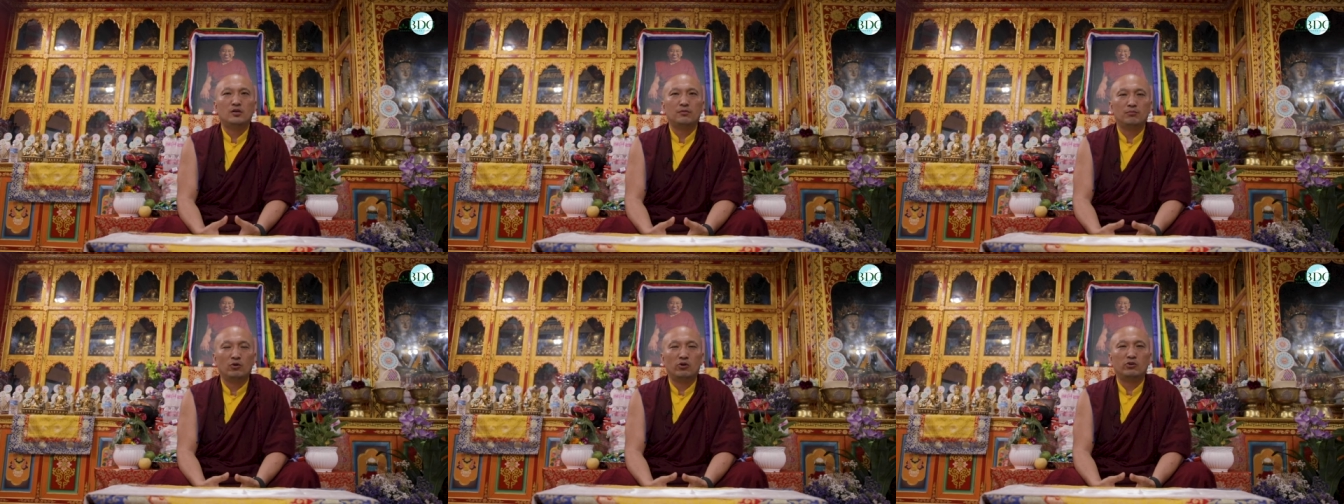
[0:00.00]

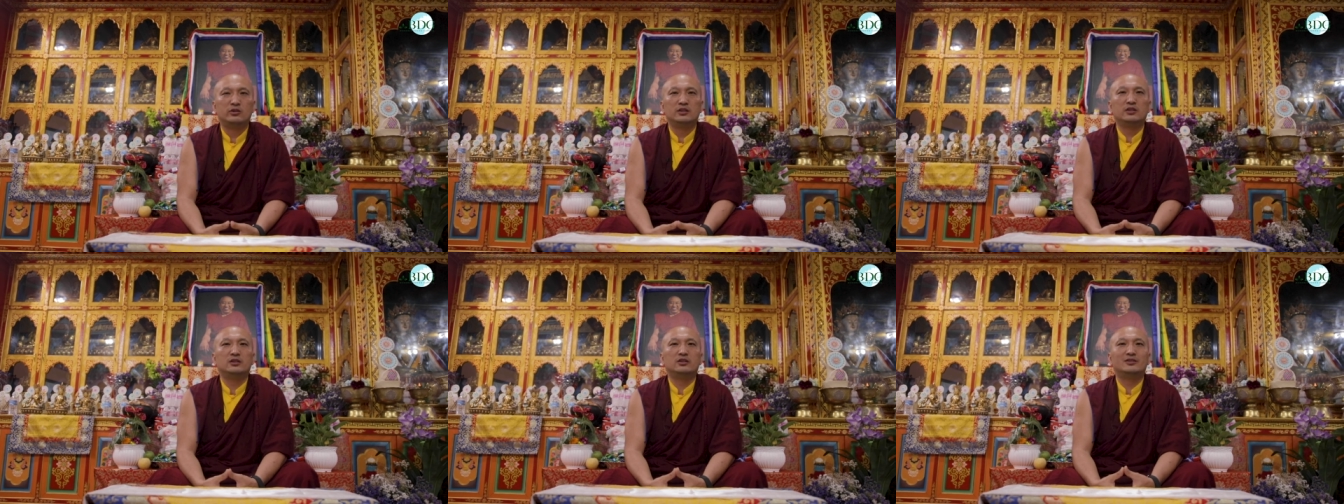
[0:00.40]

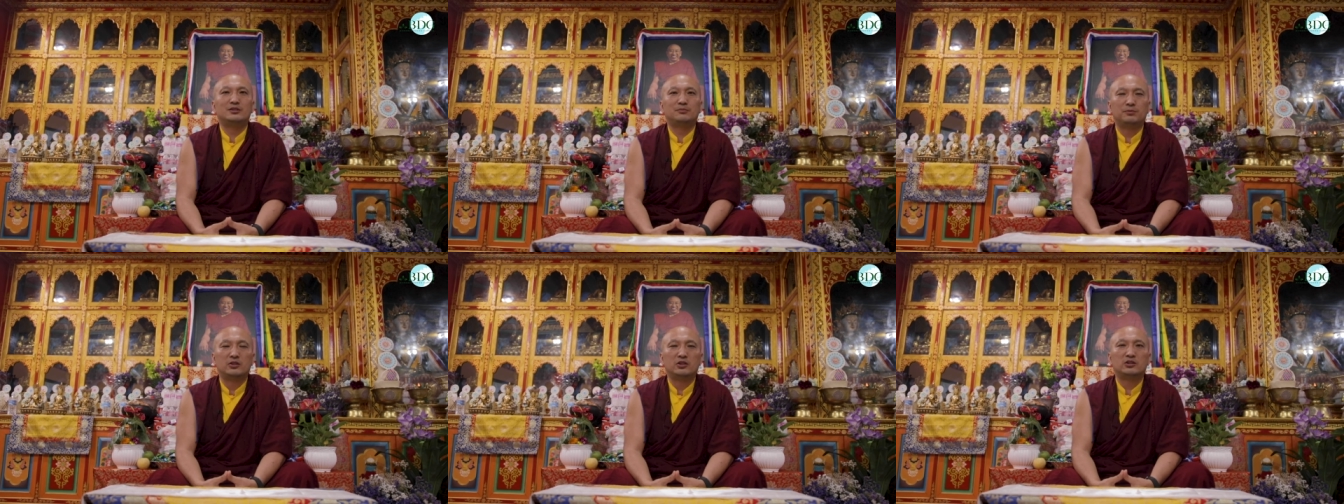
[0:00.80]
body,
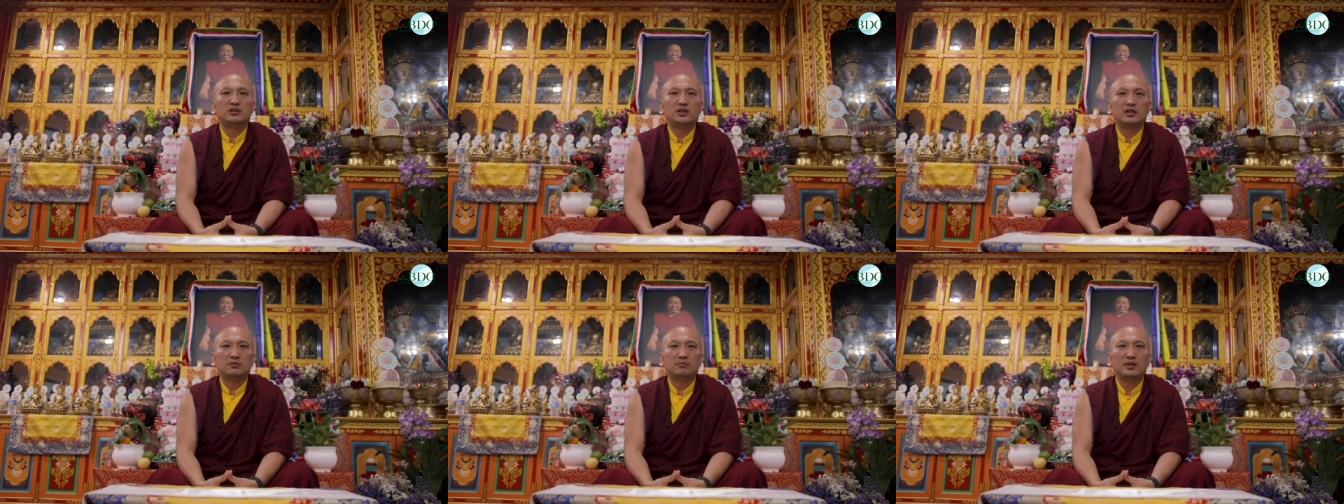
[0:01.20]
speech
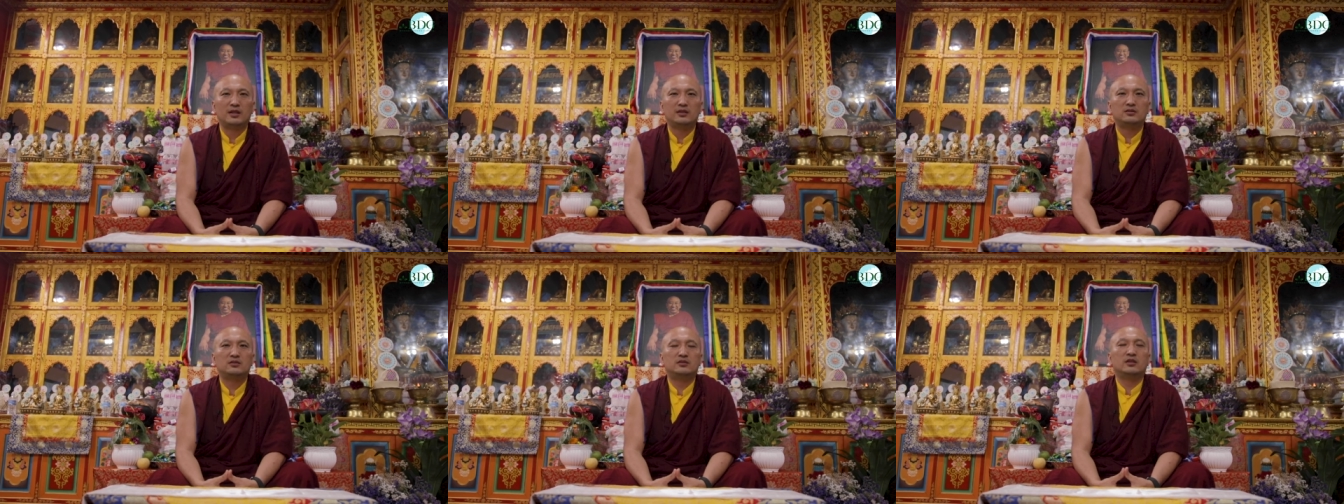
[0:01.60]
and
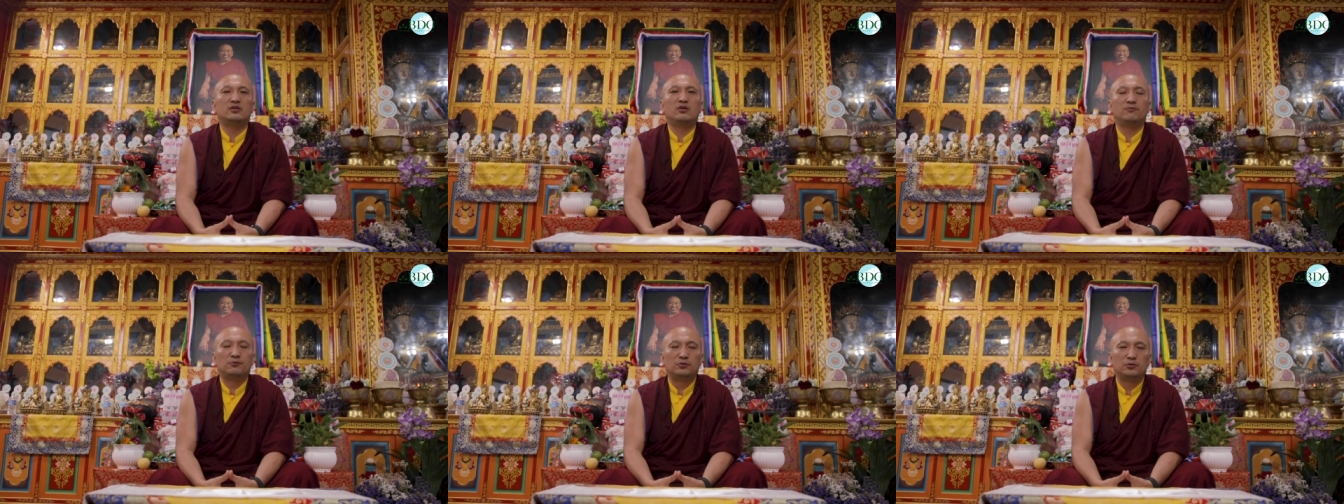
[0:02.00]
mind, then
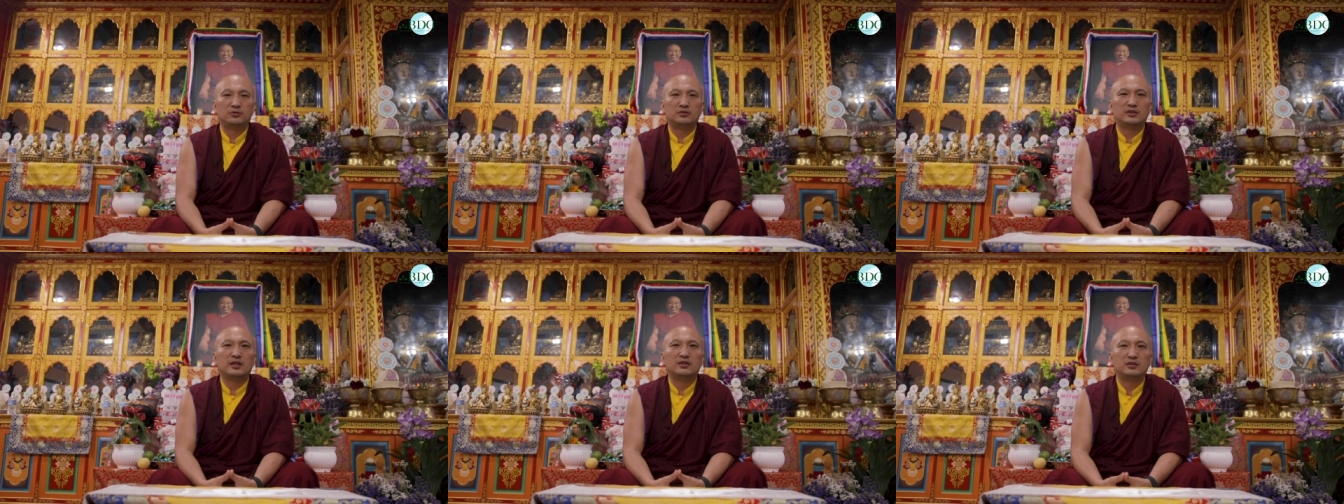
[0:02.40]
of
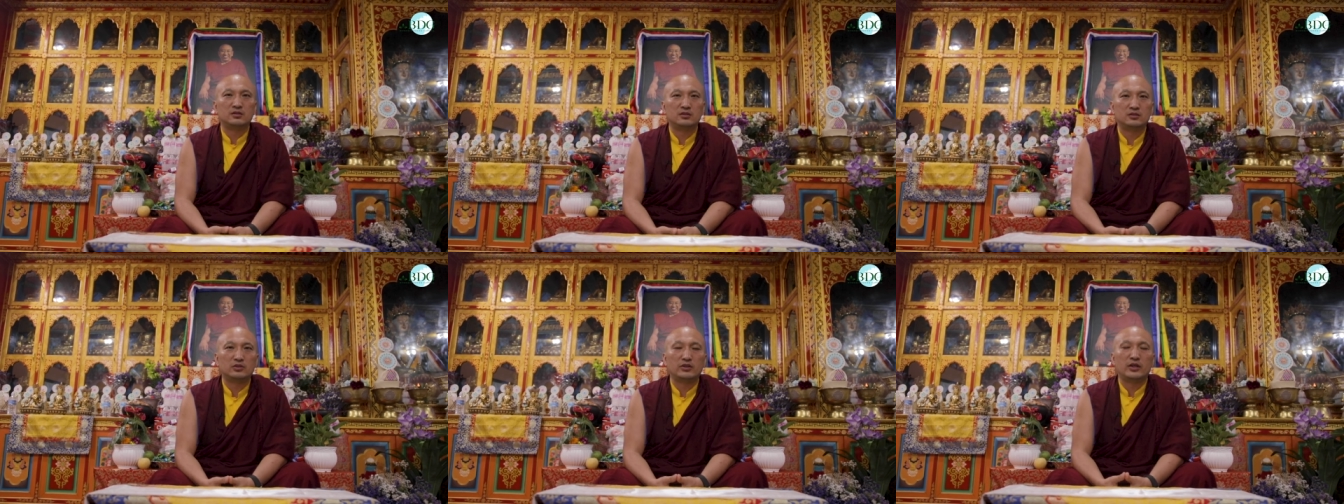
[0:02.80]
course that
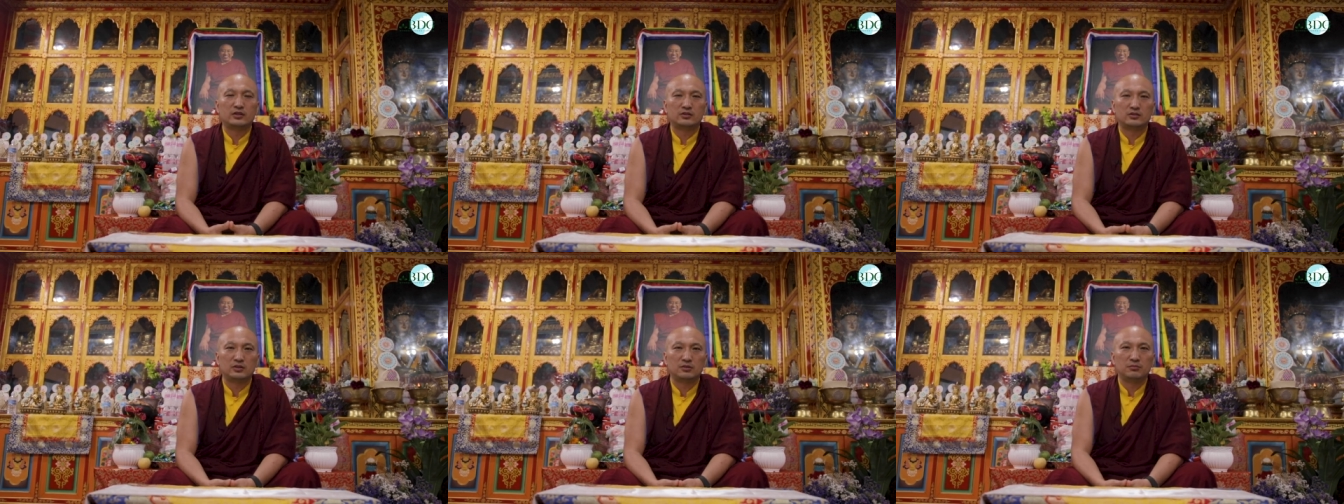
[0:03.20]
is
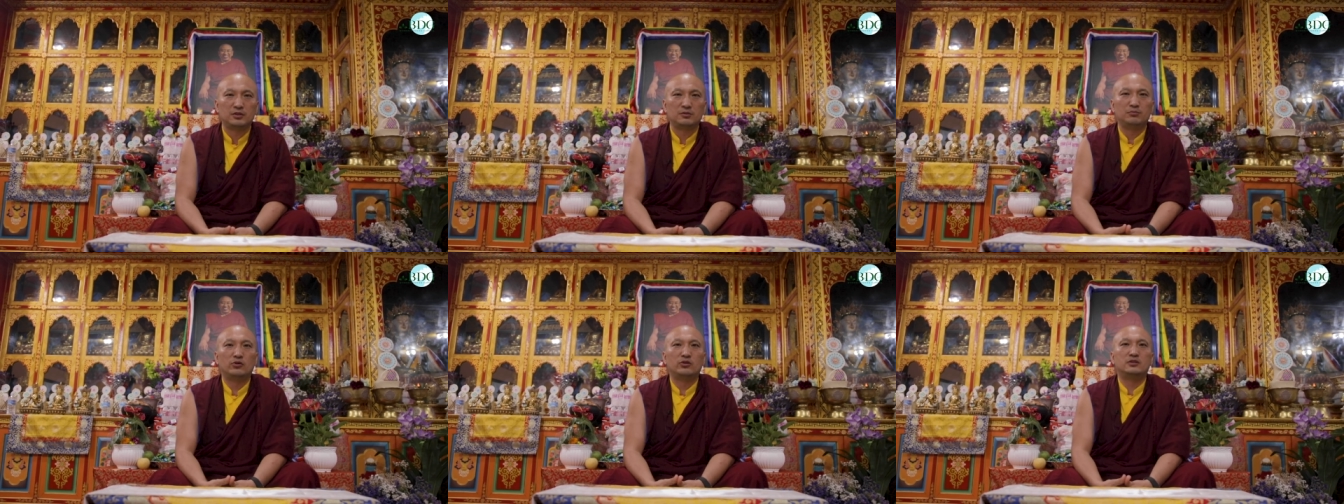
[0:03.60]
extremely
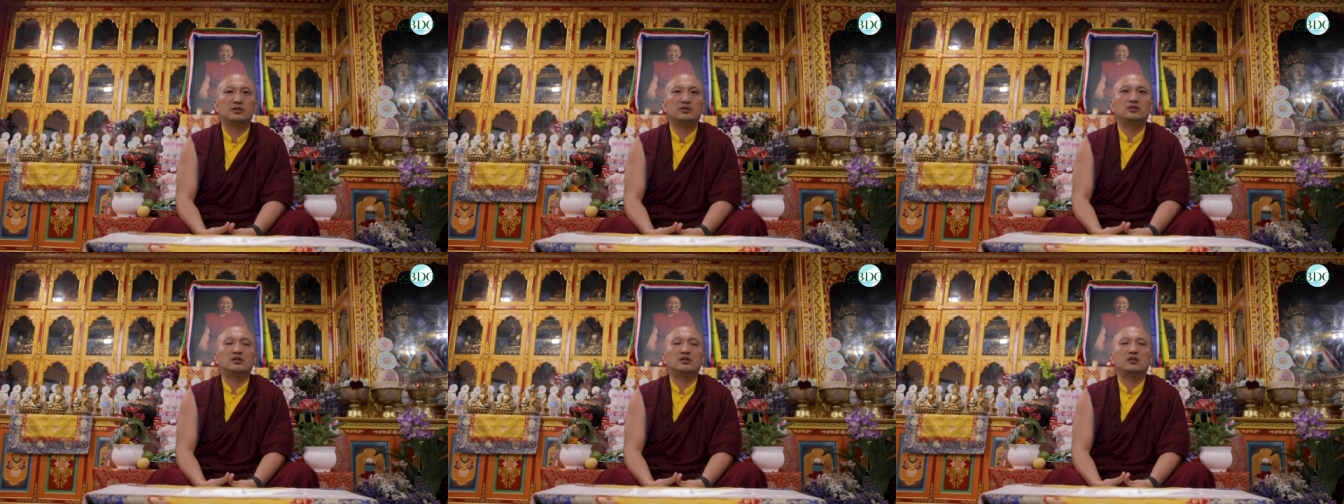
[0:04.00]

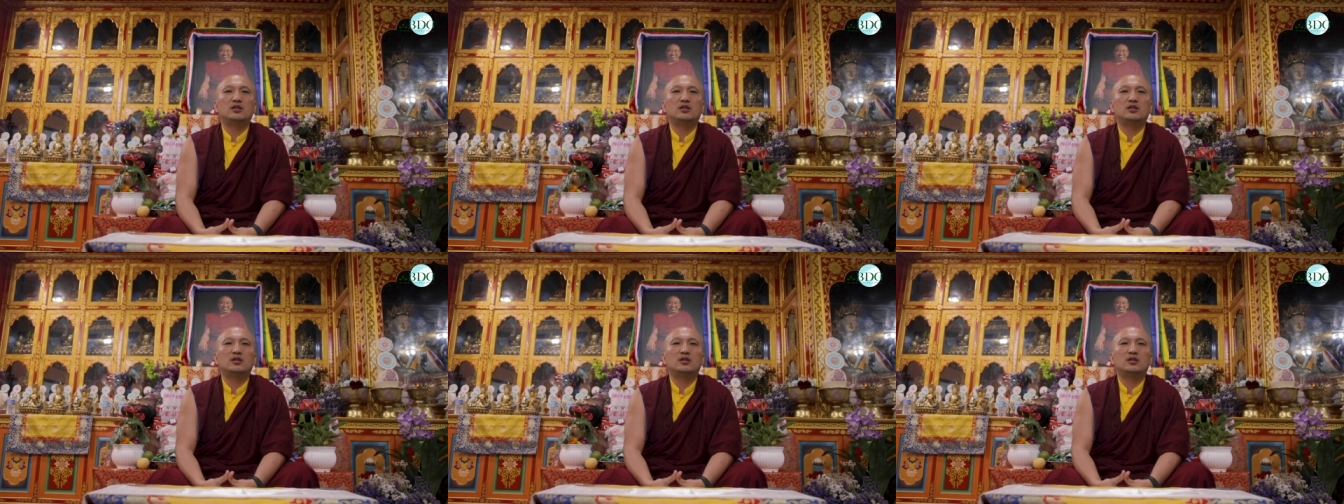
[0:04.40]
important.